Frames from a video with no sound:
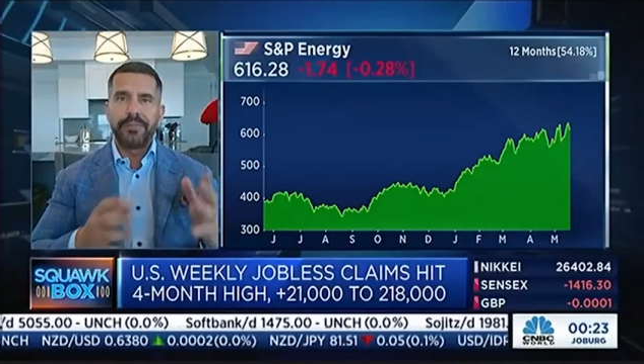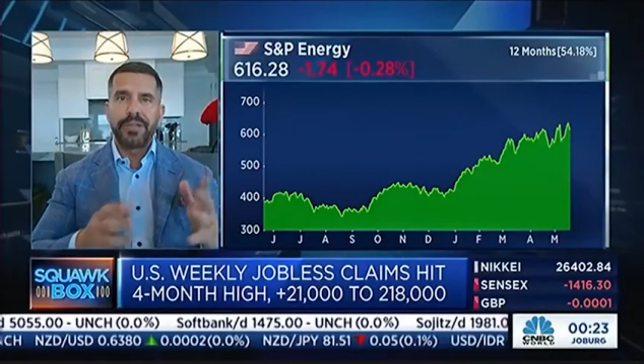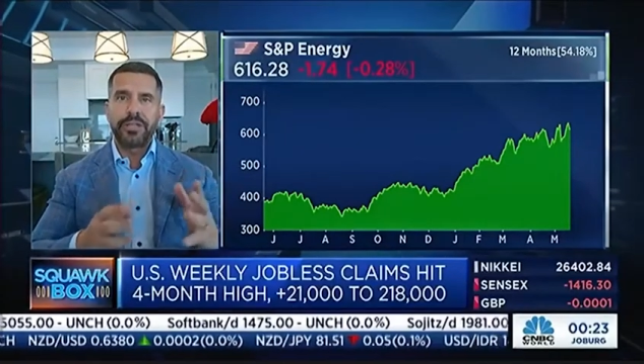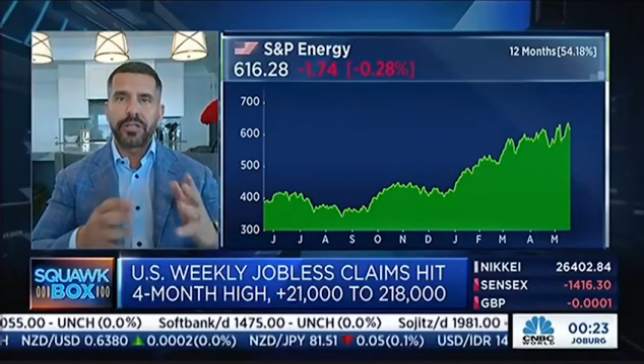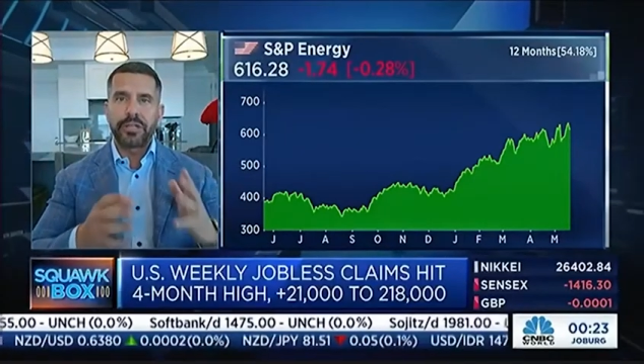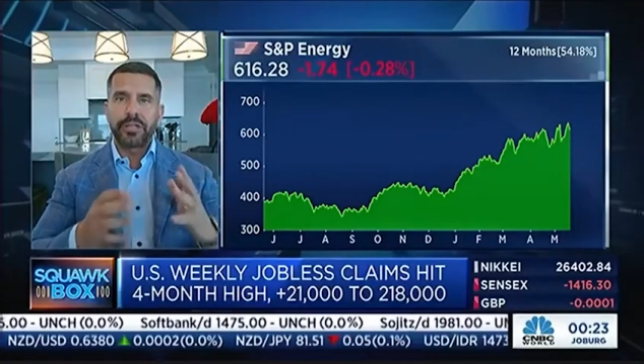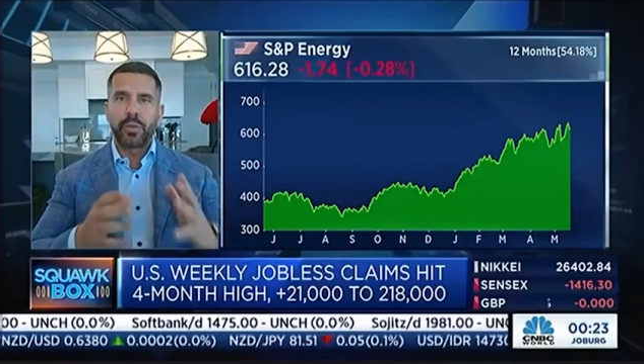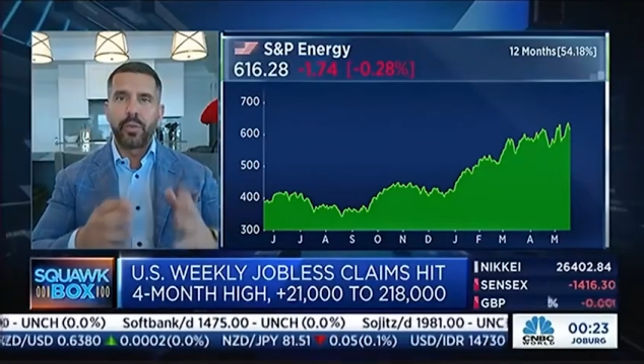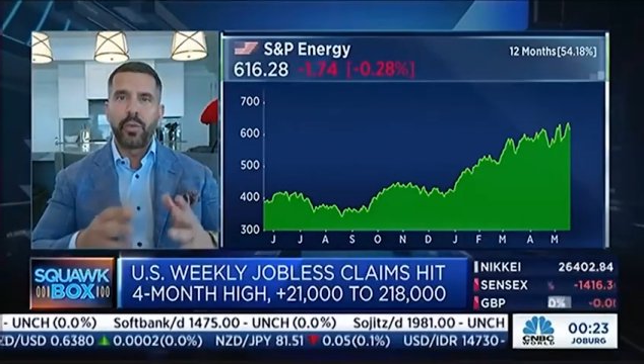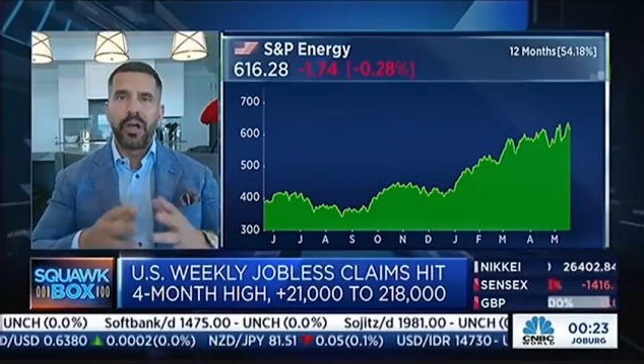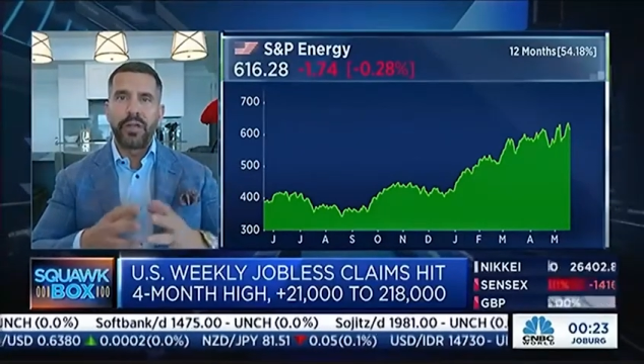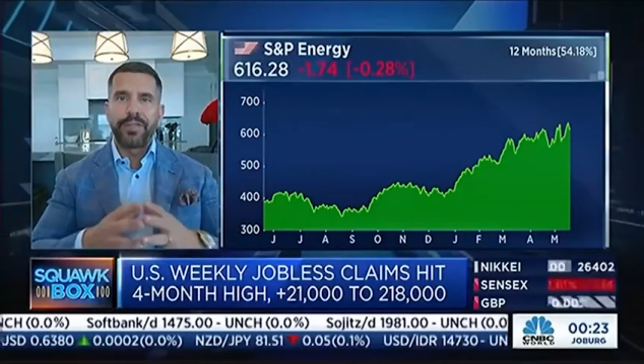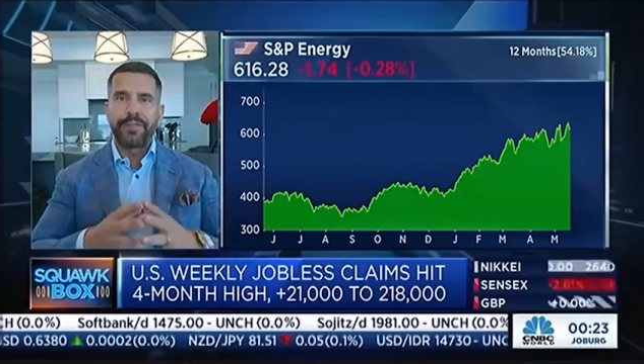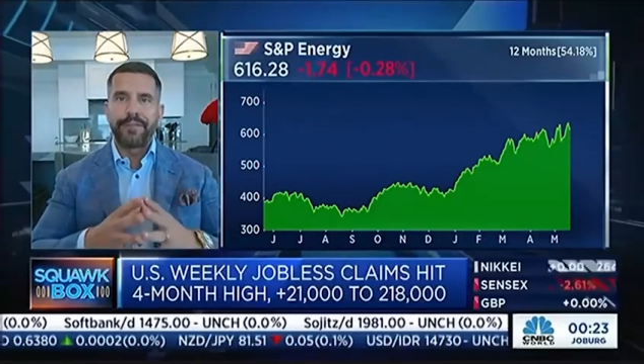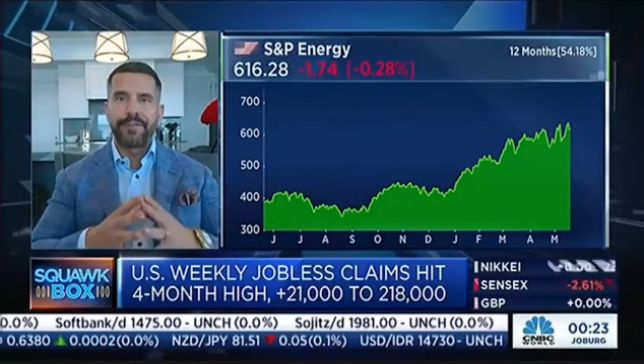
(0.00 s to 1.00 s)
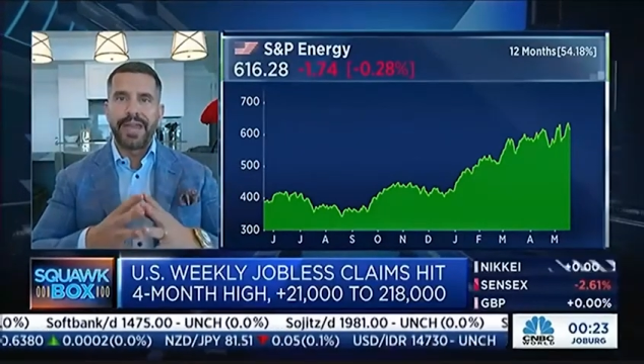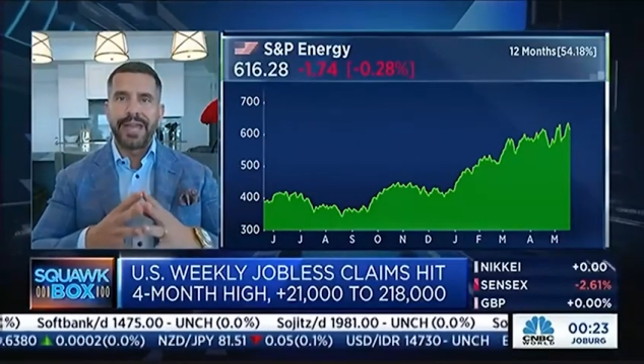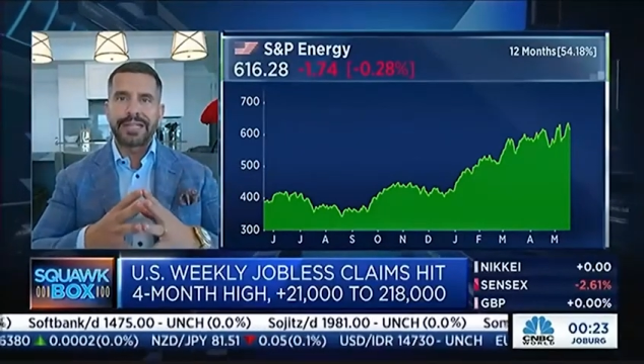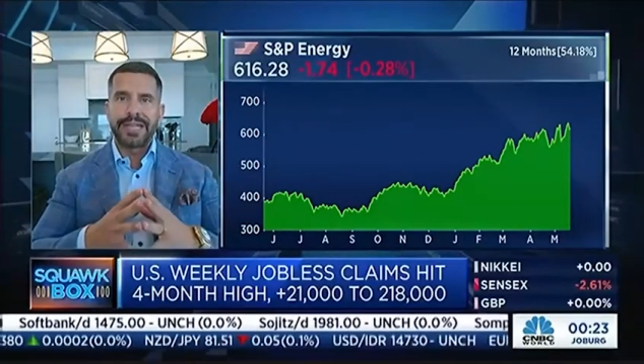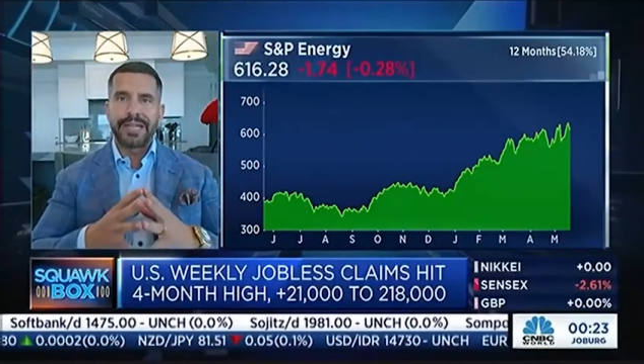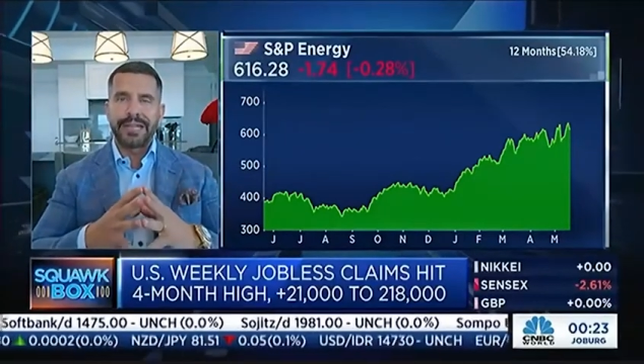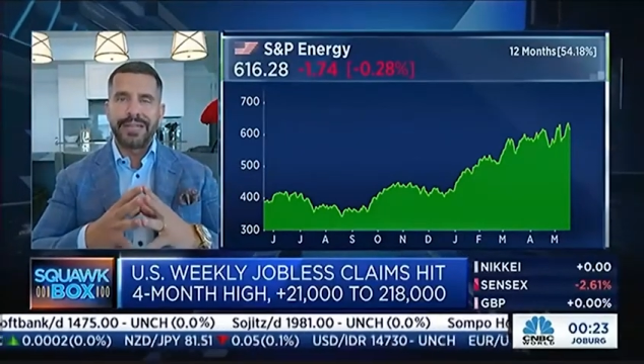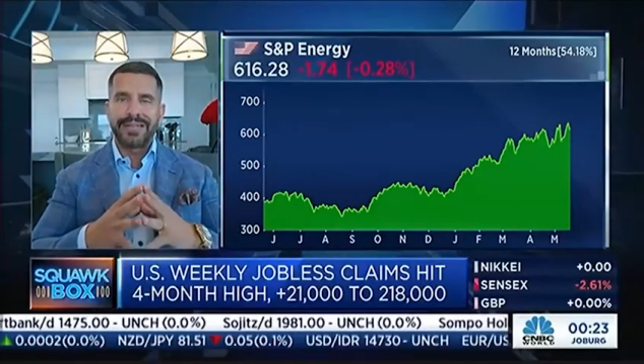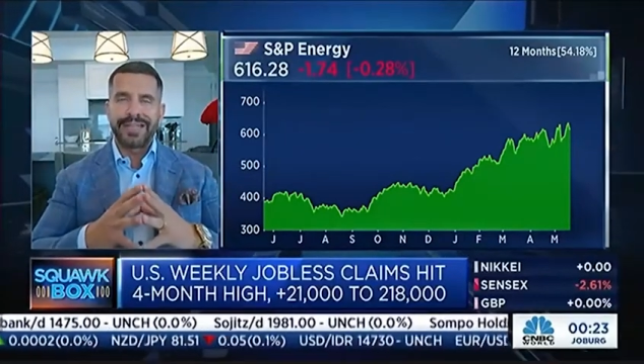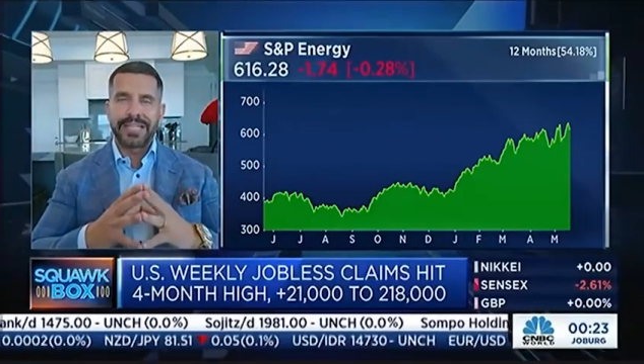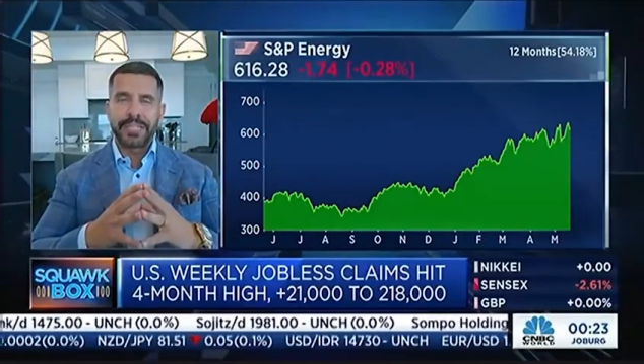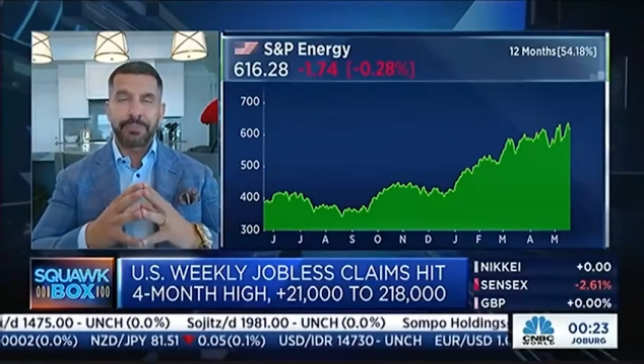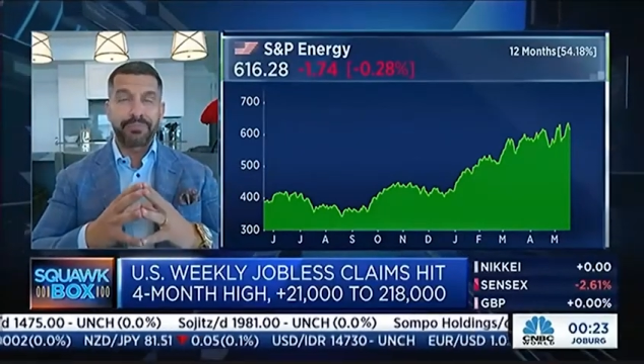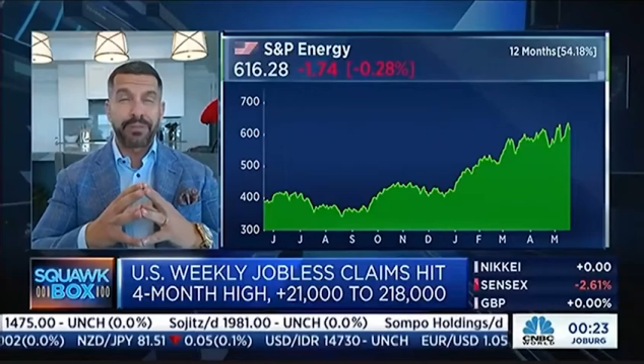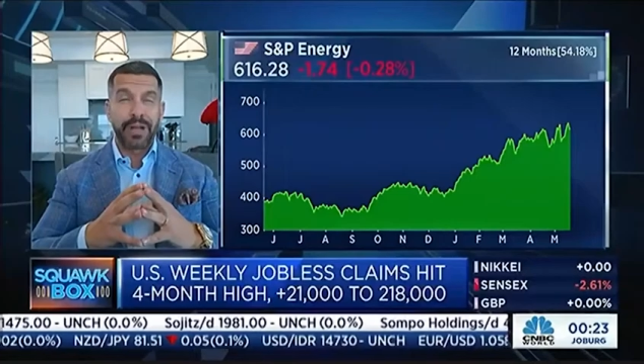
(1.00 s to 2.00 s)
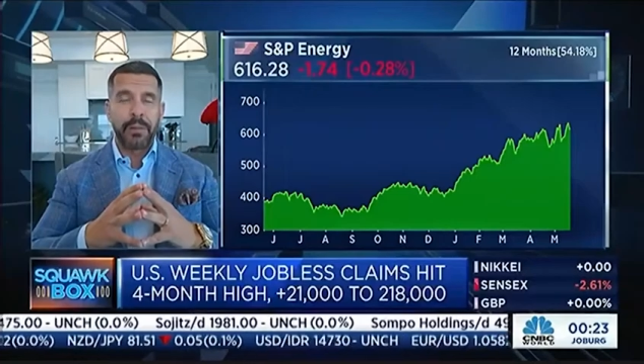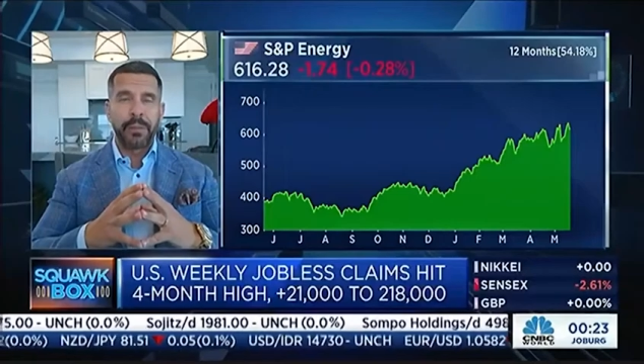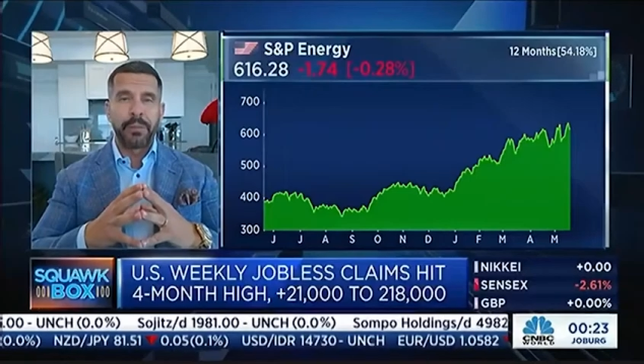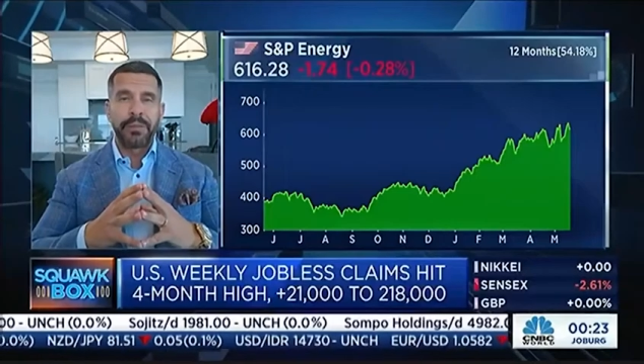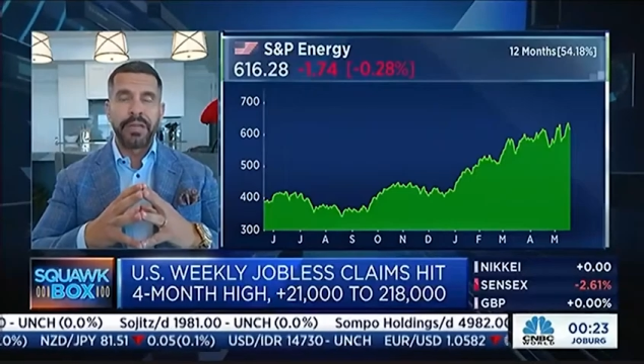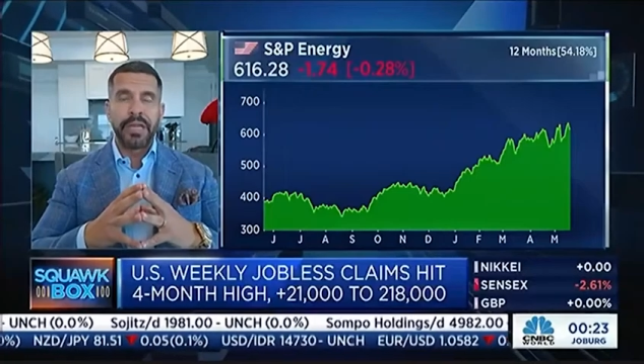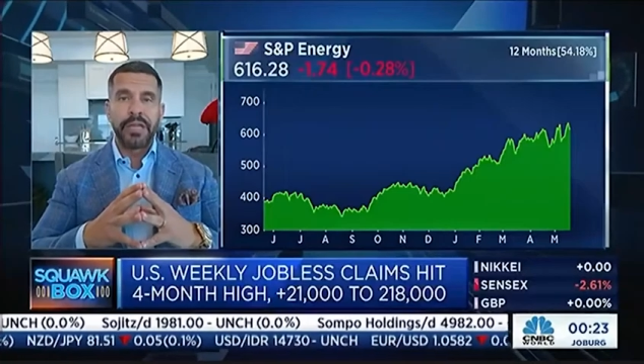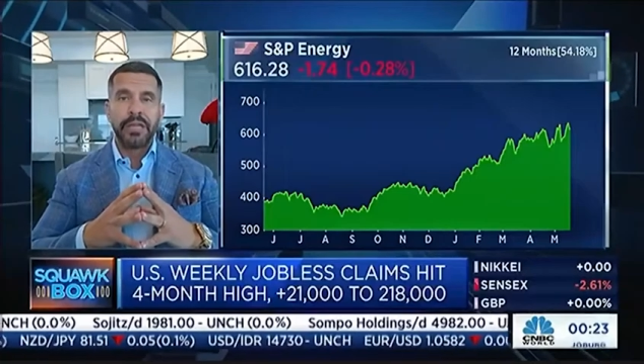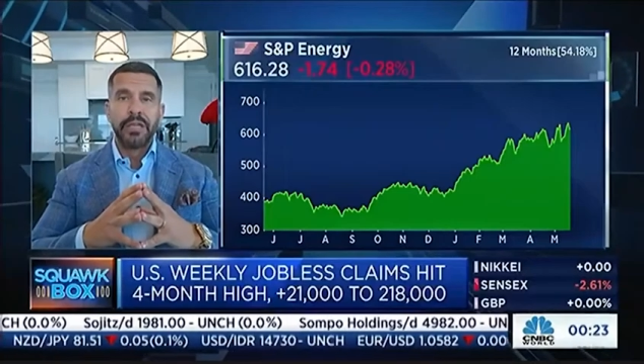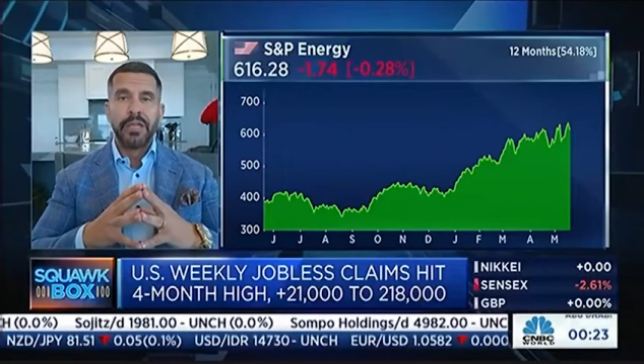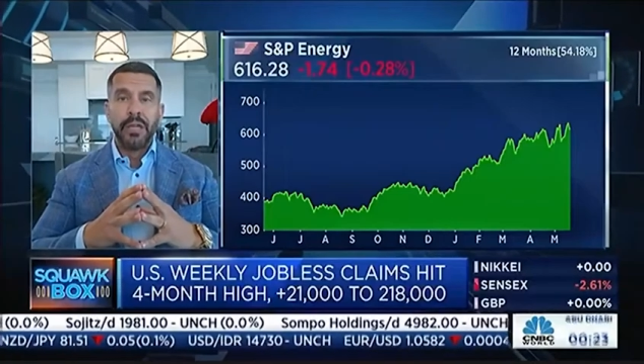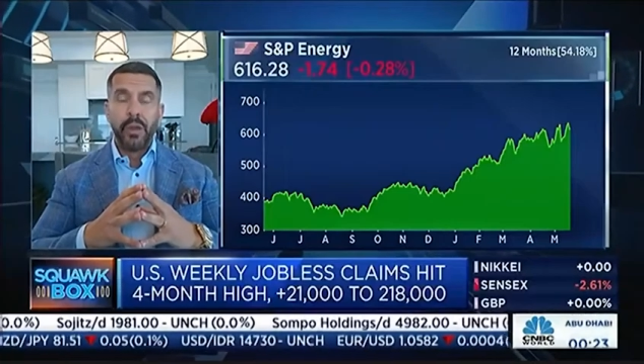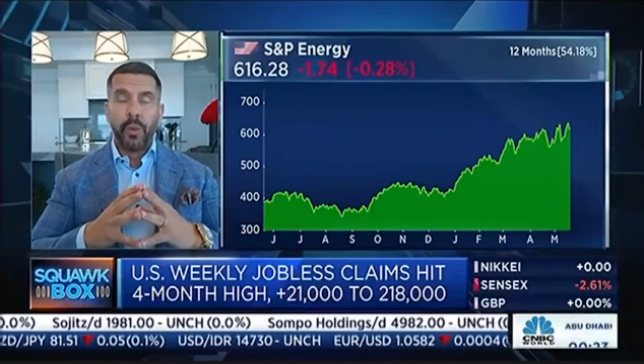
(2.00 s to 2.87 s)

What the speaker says: mentioned the wealth effect. I think that's probably